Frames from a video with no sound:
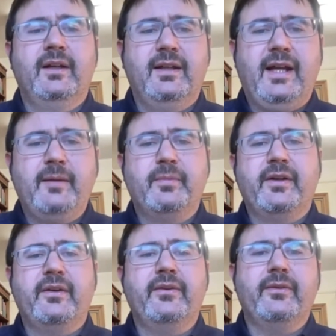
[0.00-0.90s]

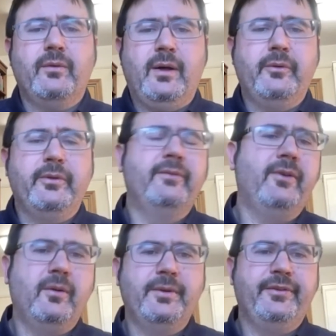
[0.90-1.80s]
libraries throughout the
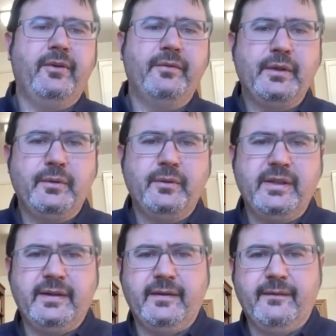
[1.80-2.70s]
former Soviet Union.